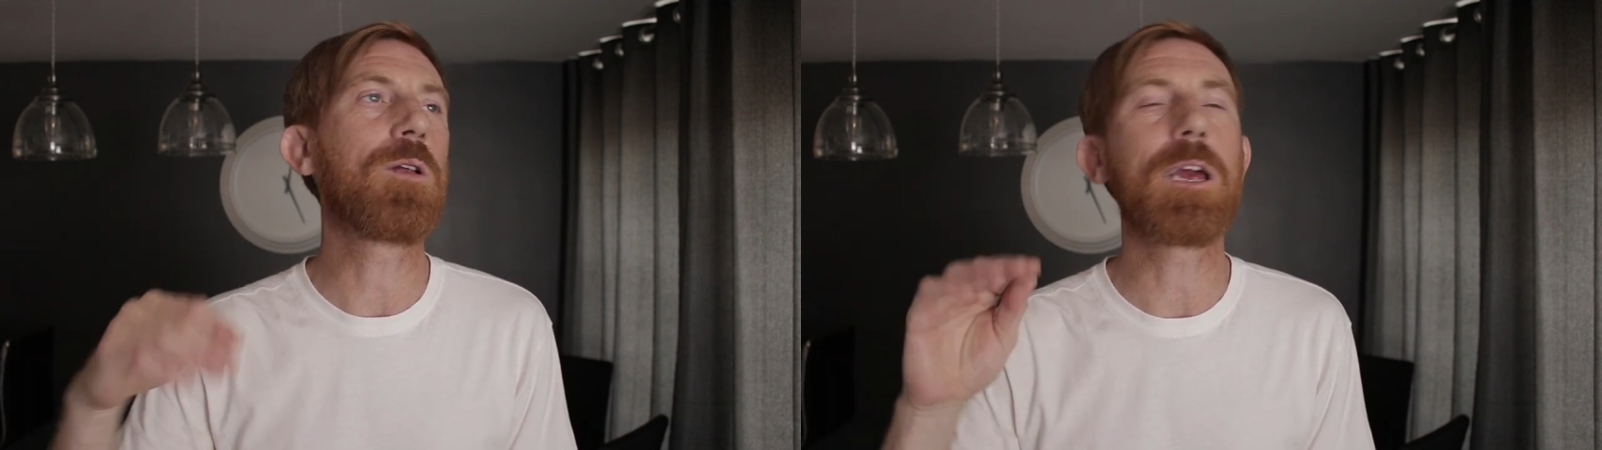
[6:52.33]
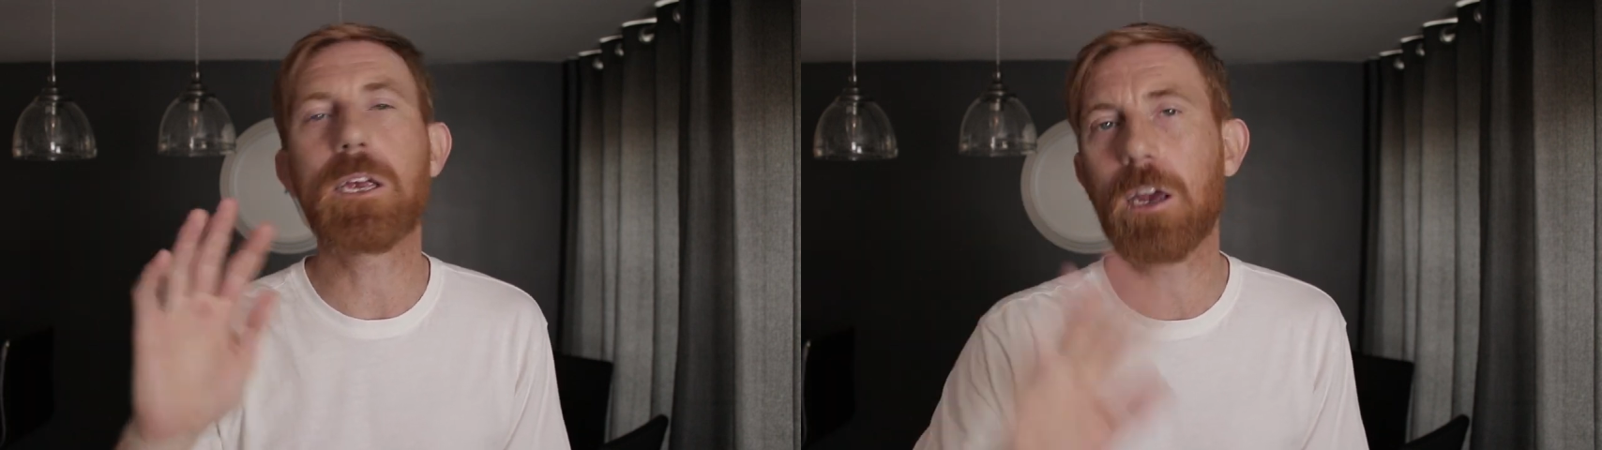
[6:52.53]
You
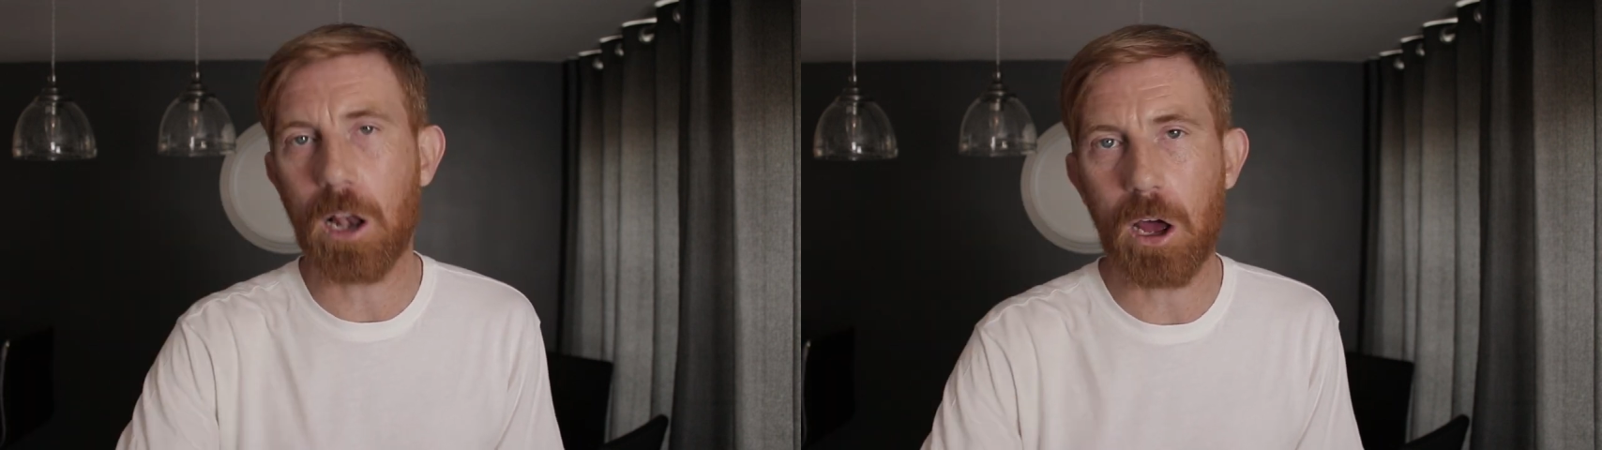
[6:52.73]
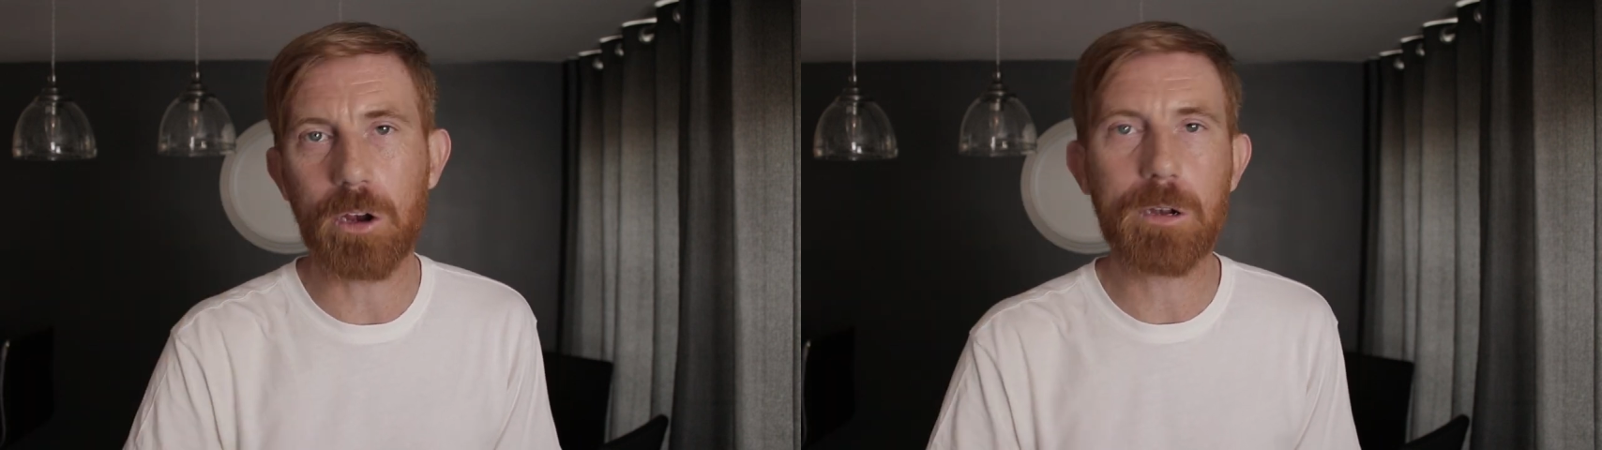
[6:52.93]
need to
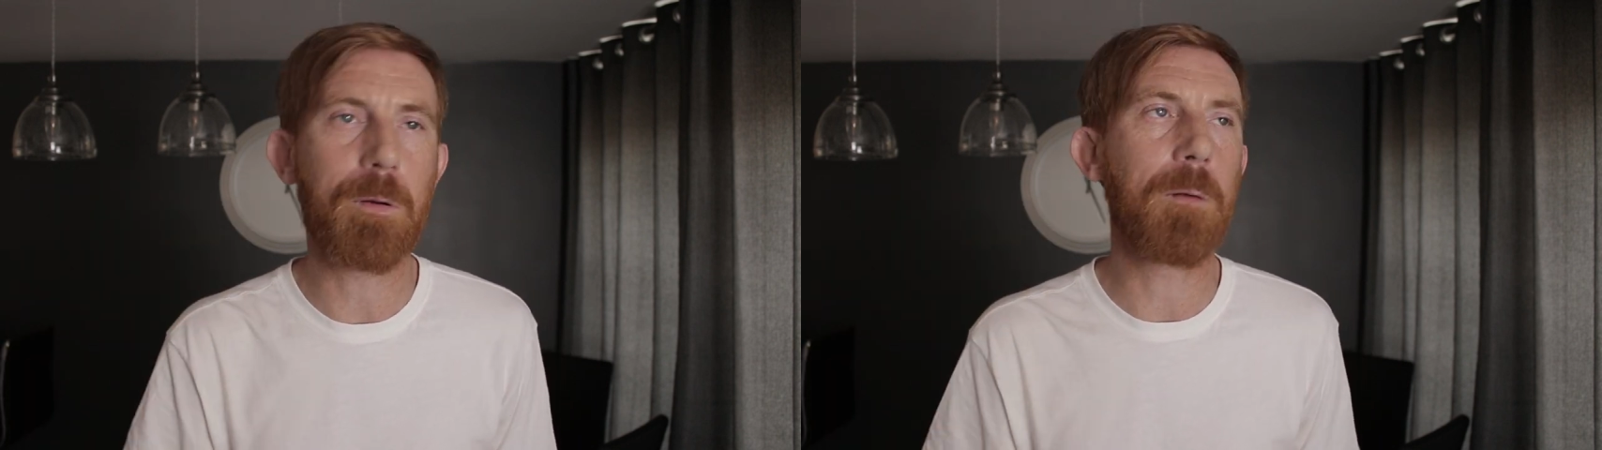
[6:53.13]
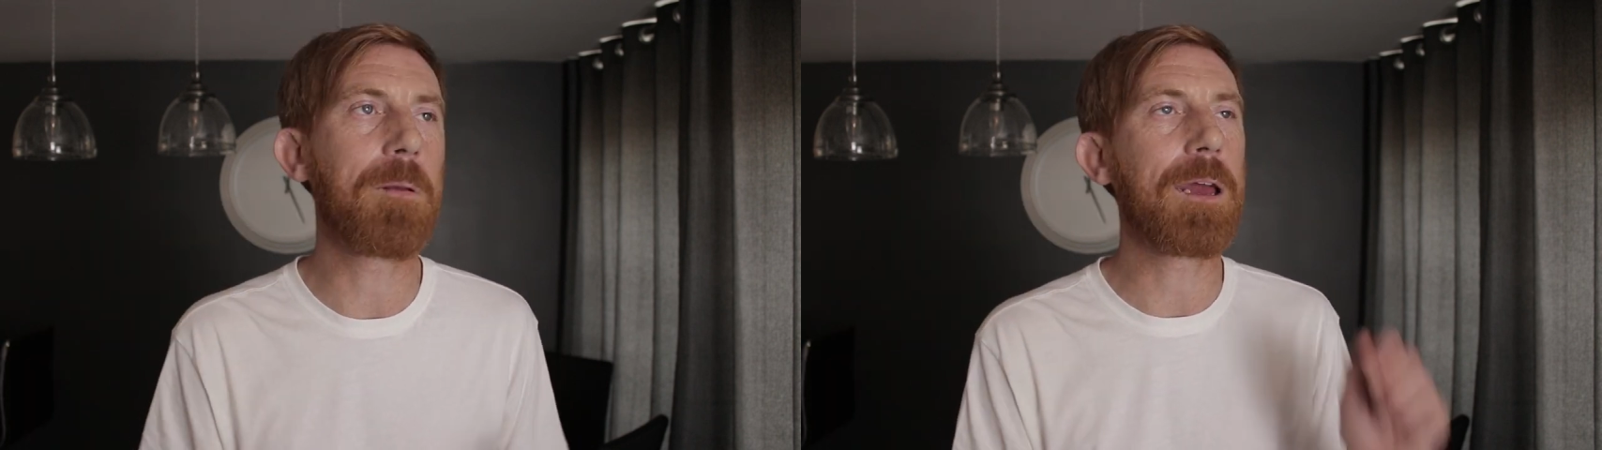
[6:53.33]
close
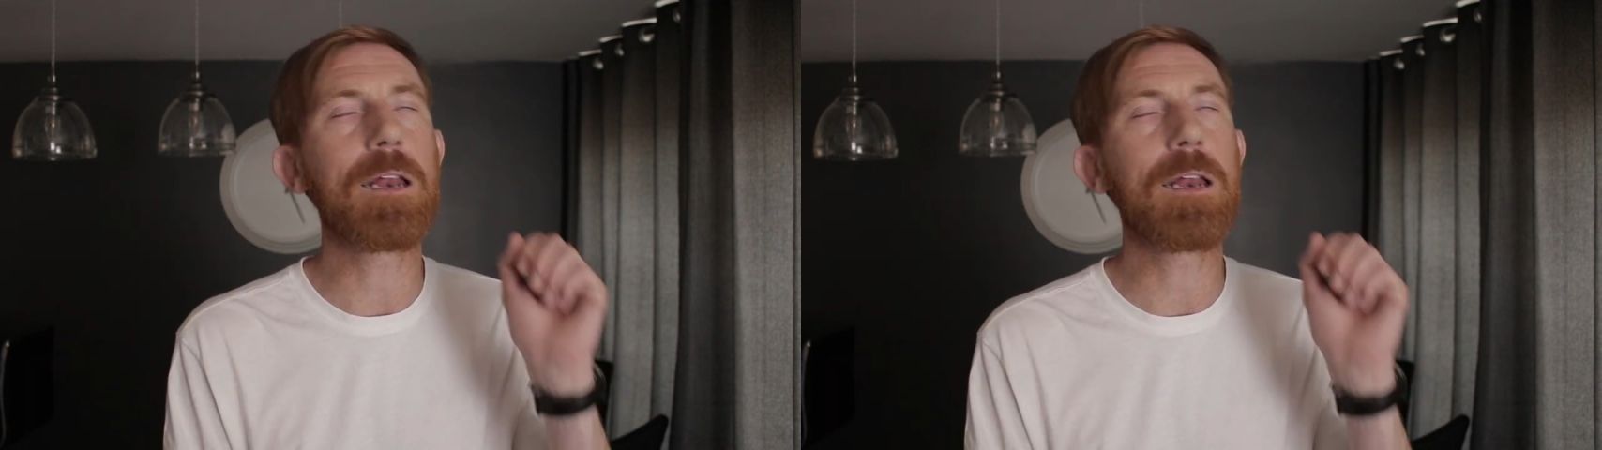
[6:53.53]
properly.